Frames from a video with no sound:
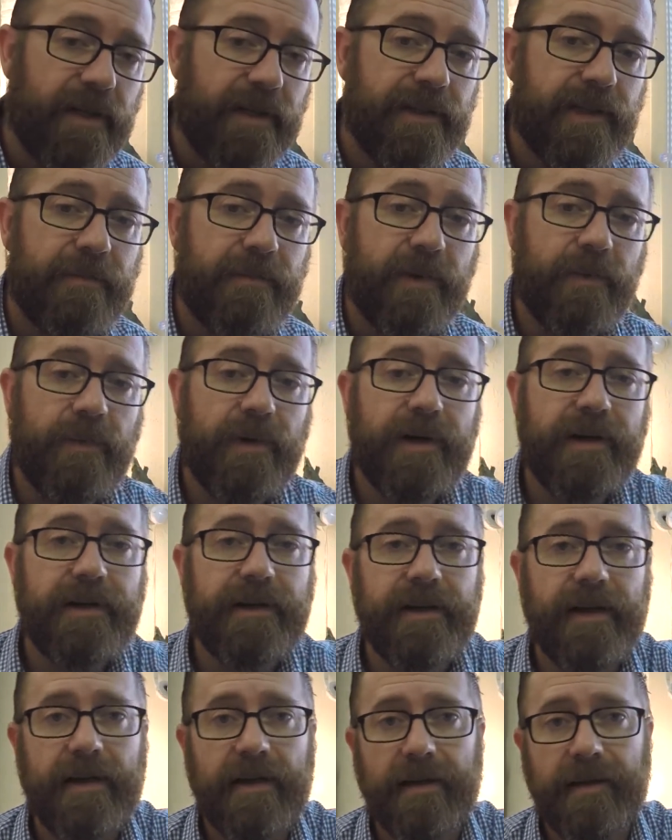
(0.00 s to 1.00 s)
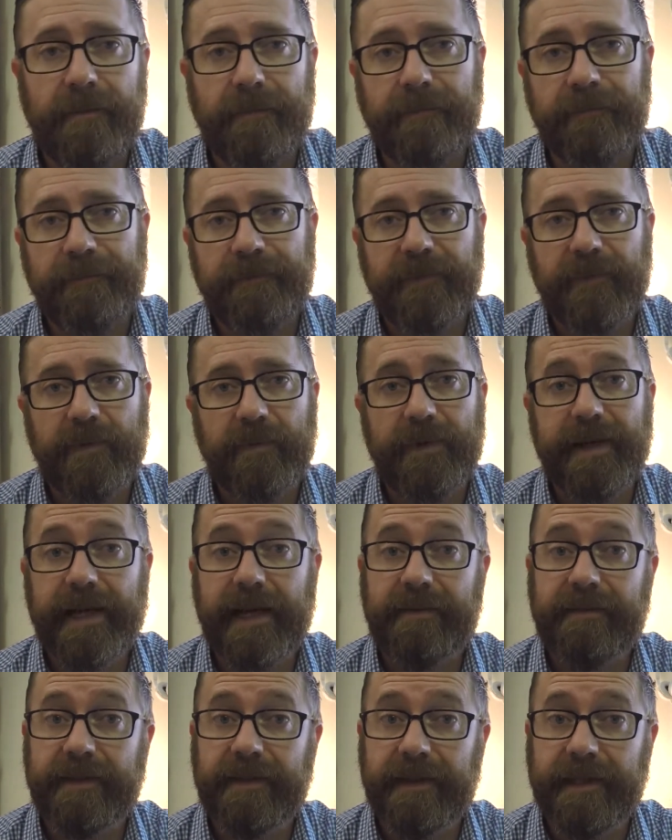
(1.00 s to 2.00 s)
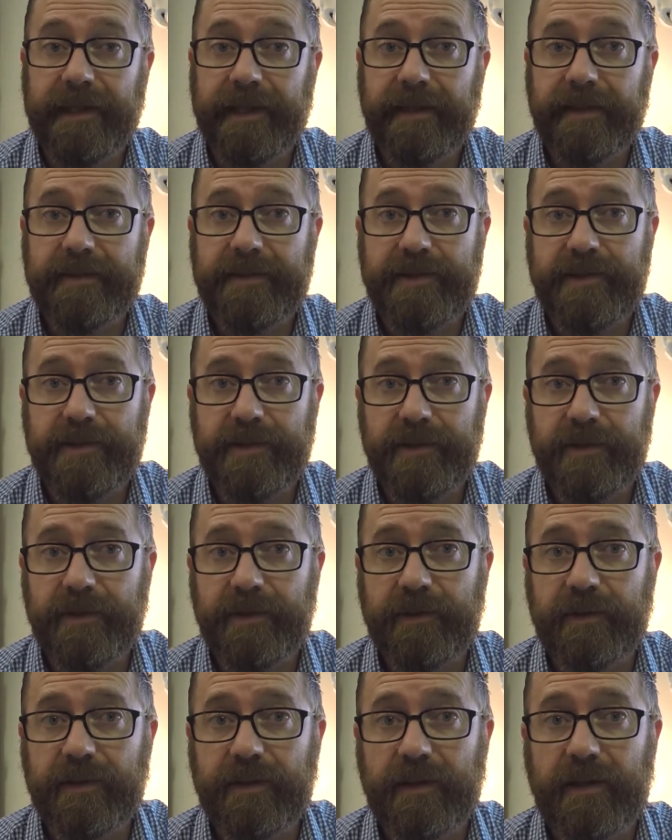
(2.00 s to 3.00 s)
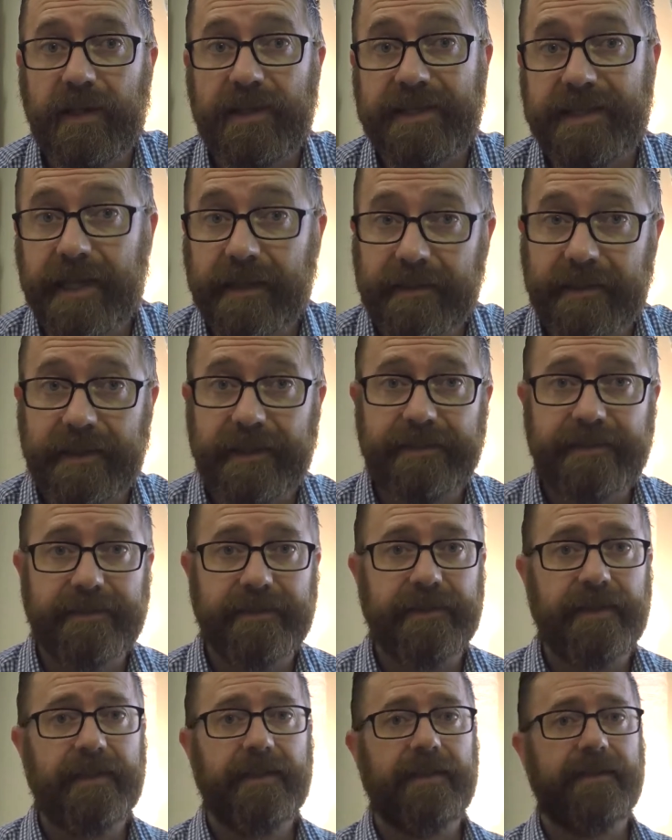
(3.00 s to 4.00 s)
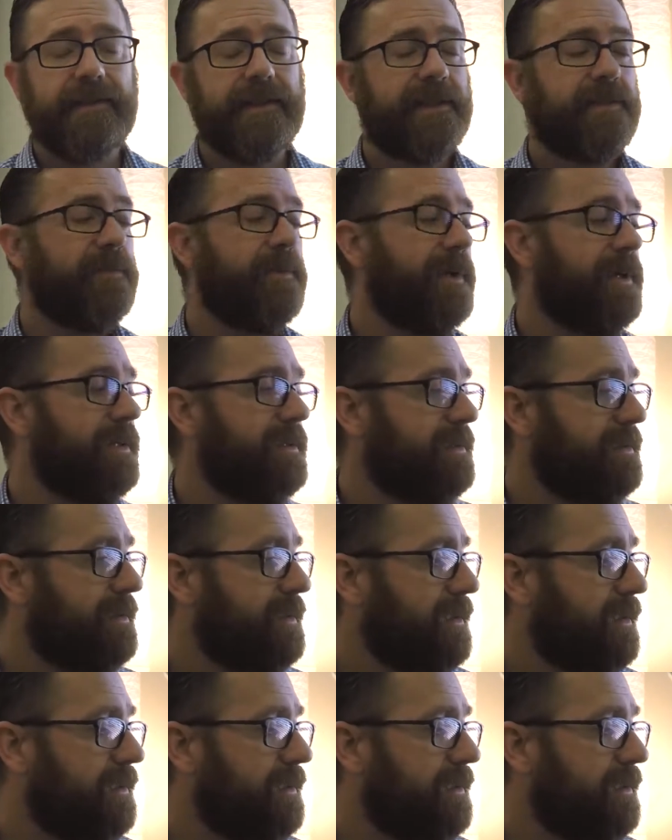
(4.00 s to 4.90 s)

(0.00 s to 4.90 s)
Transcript: Number 1, we have a link to a checklist. This was